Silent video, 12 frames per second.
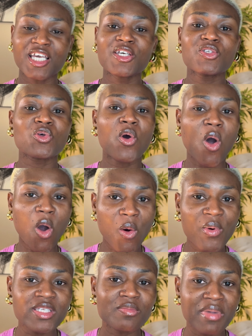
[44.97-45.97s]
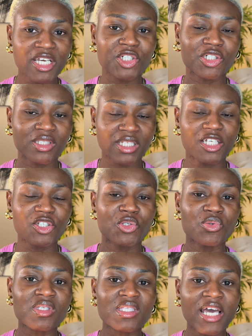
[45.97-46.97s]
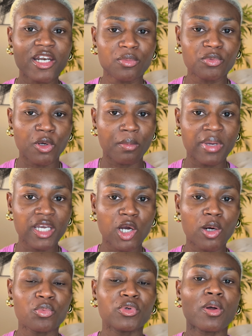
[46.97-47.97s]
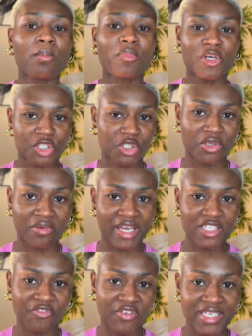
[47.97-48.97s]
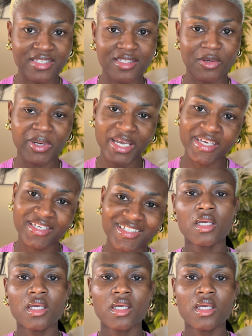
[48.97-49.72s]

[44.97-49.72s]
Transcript: So always make sure that you start up your makeup with a moisturized face, okay?